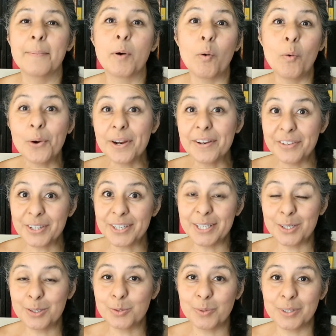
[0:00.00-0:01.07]
or if your
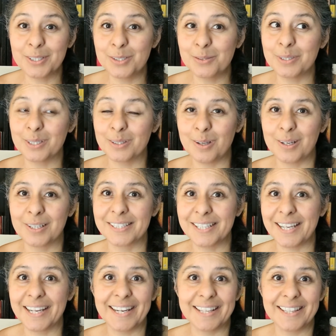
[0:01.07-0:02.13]
kiddos want to do it
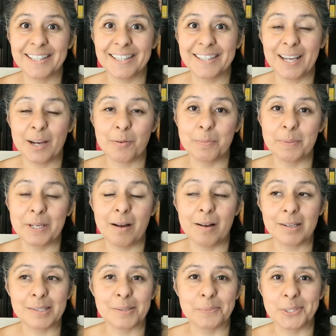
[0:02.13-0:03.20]
alongside, I think that that would be
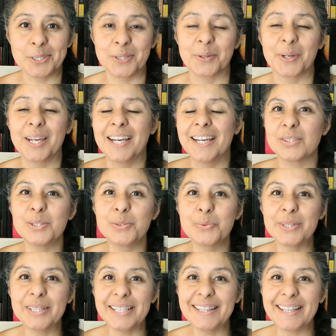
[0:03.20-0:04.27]
awesome too. So I
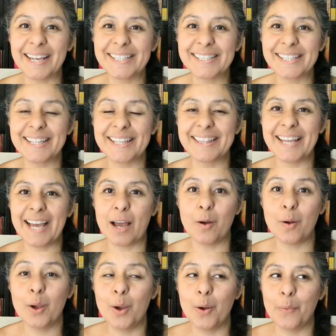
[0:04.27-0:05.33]
really liked that that
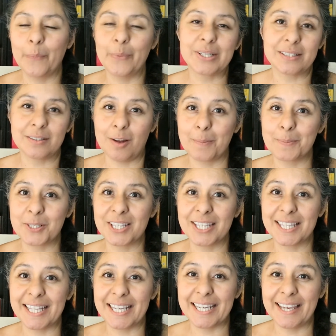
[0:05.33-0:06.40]
was an option
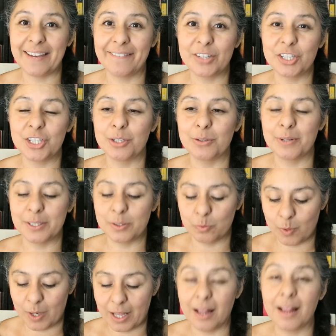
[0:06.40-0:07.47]
that they give to you as
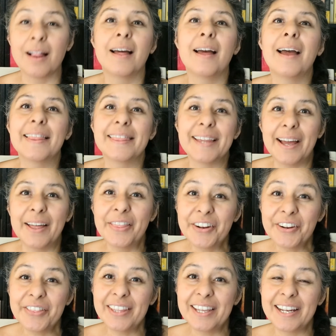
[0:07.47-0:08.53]
well. The
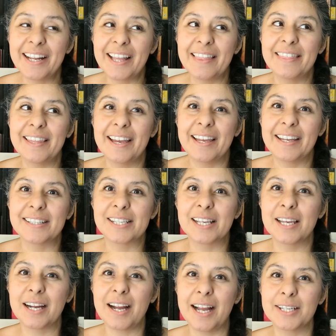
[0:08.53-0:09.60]
other thing that
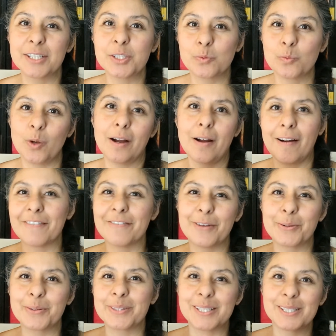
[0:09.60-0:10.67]
kind of swung our
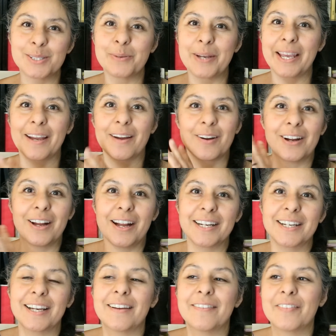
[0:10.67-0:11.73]
vote this way, or
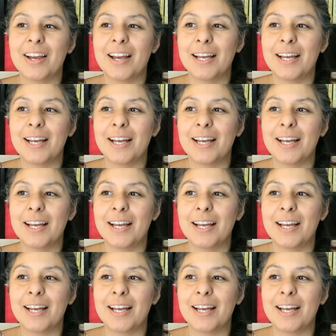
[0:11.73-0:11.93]
kind of